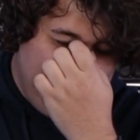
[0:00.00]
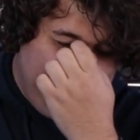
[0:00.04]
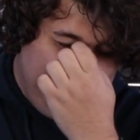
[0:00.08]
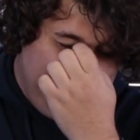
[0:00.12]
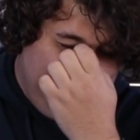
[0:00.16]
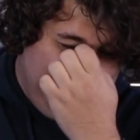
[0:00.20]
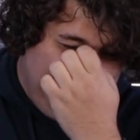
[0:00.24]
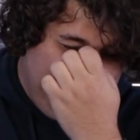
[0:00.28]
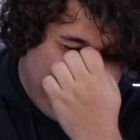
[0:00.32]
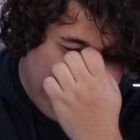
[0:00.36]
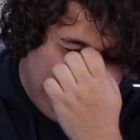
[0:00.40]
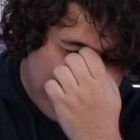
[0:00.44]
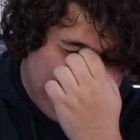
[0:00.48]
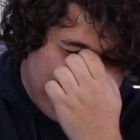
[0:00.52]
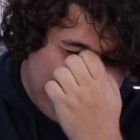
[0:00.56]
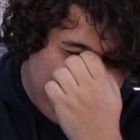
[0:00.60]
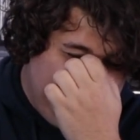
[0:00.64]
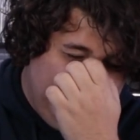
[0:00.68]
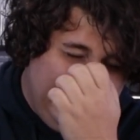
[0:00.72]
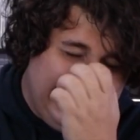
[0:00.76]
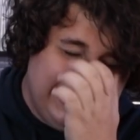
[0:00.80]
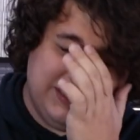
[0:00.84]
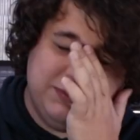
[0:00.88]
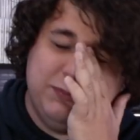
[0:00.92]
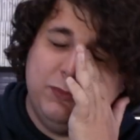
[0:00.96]

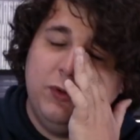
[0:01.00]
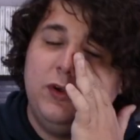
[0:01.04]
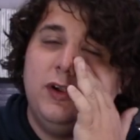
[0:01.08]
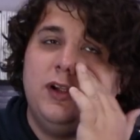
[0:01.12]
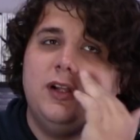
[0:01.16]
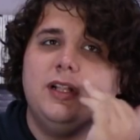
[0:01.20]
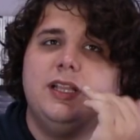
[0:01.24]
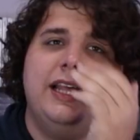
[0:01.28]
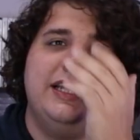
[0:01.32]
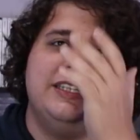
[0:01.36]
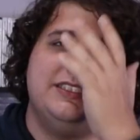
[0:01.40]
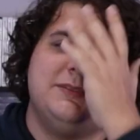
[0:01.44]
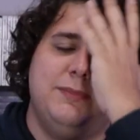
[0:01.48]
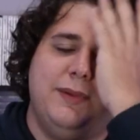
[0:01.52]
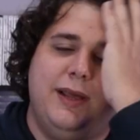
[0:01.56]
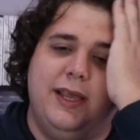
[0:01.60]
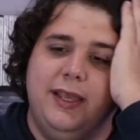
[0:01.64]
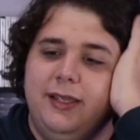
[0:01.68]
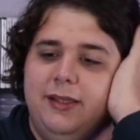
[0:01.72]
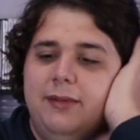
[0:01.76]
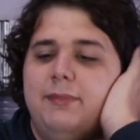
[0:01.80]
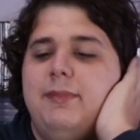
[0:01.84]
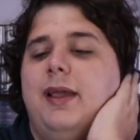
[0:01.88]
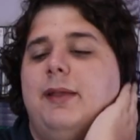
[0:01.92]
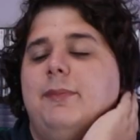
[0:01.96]
That's more or less
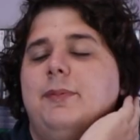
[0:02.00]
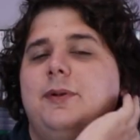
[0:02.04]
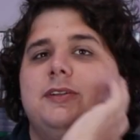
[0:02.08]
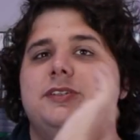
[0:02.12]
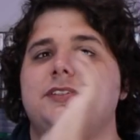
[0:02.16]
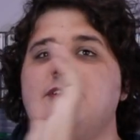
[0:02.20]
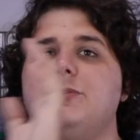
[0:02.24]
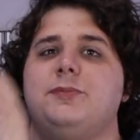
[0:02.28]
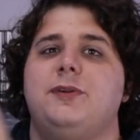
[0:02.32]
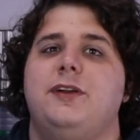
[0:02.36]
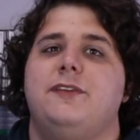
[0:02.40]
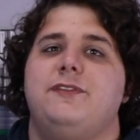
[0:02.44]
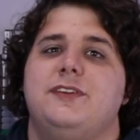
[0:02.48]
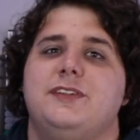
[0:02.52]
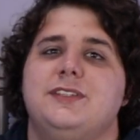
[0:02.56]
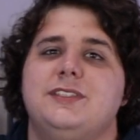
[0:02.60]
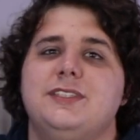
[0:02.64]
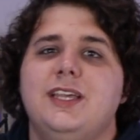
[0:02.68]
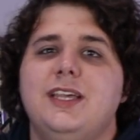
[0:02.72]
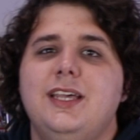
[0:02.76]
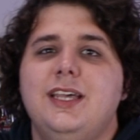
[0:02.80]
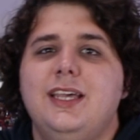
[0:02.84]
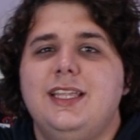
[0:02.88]
my personal preference.